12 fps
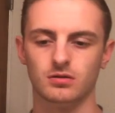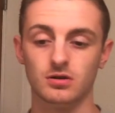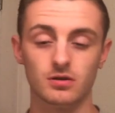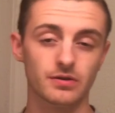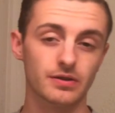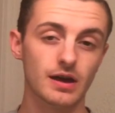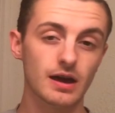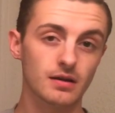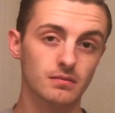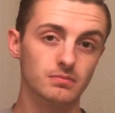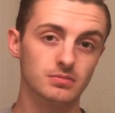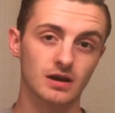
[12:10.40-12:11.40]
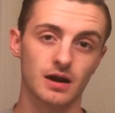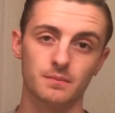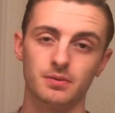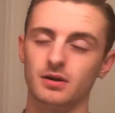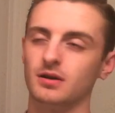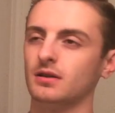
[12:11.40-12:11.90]
during that time
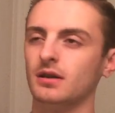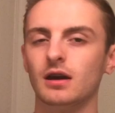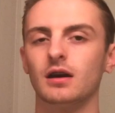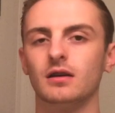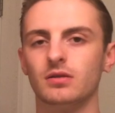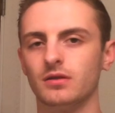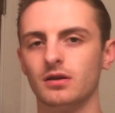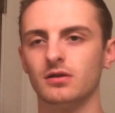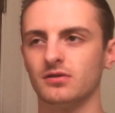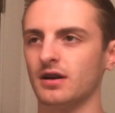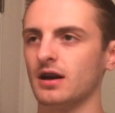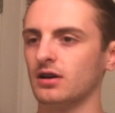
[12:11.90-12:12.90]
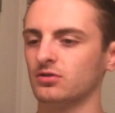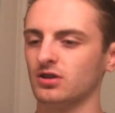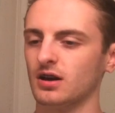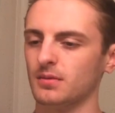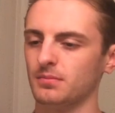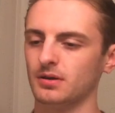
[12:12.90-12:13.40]
period, yeah, there is a high
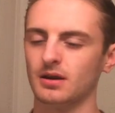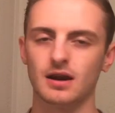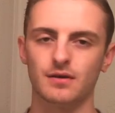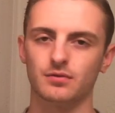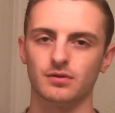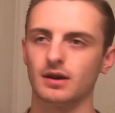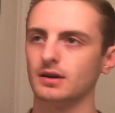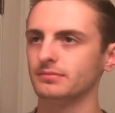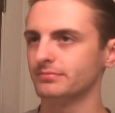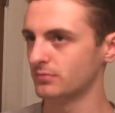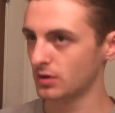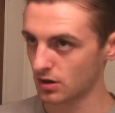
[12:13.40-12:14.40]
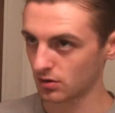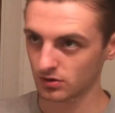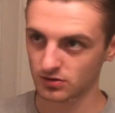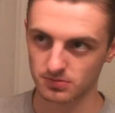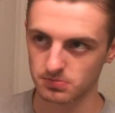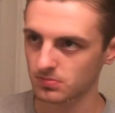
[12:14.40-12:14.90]
shine, but after that, no,
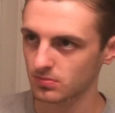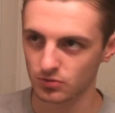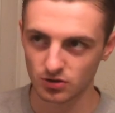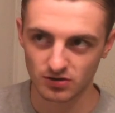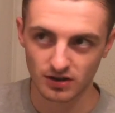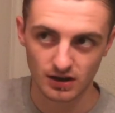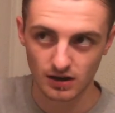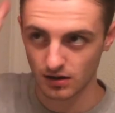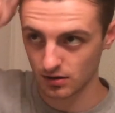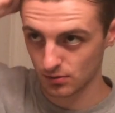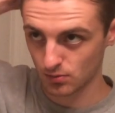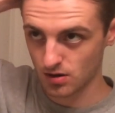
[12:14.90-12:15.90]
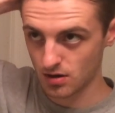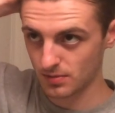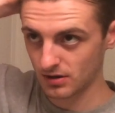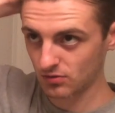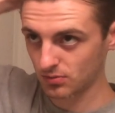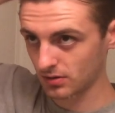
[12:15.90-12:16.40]
it's just like any other water
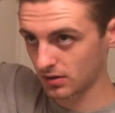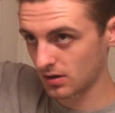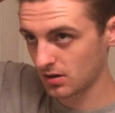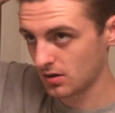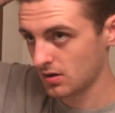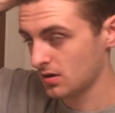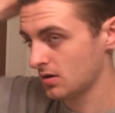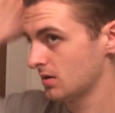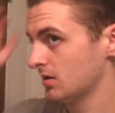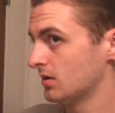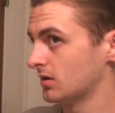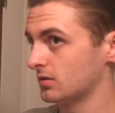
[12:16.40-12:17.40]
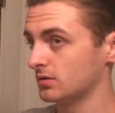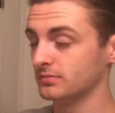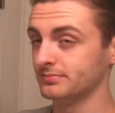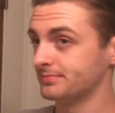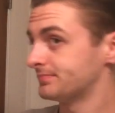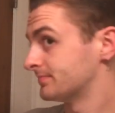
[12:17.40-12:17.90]
base really.
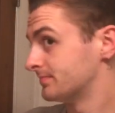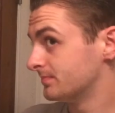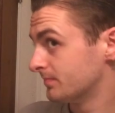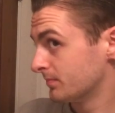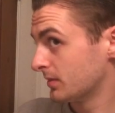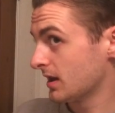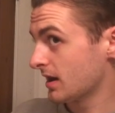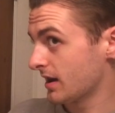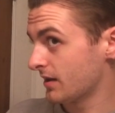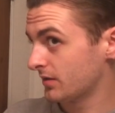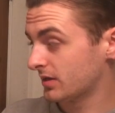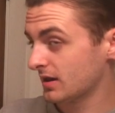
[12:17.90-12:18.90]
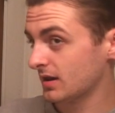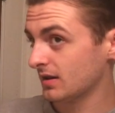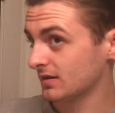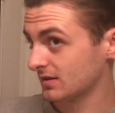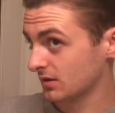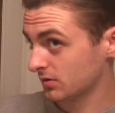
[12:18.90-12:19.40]
But yeah, everything
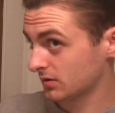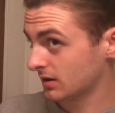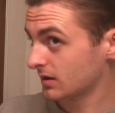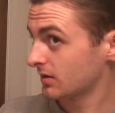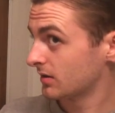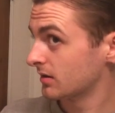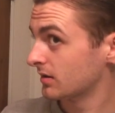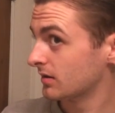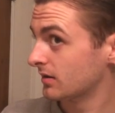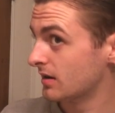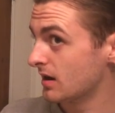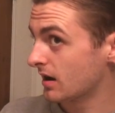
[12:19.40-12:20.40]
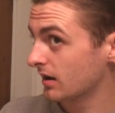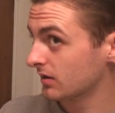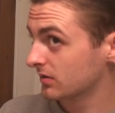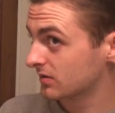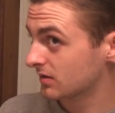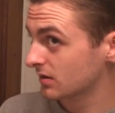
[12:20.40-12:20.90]
is held together
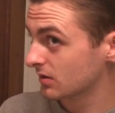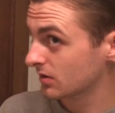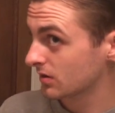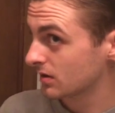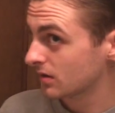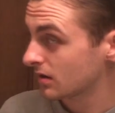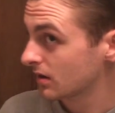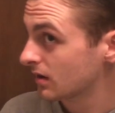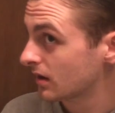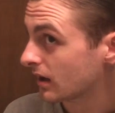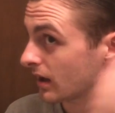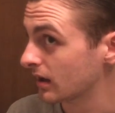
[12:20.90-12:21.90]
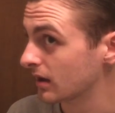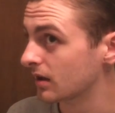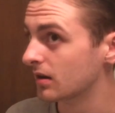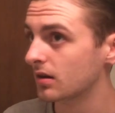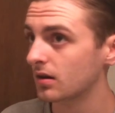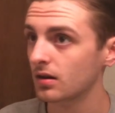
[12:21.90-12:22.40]
nice still,
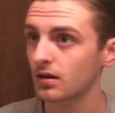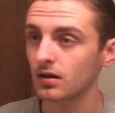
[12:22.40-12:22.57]
and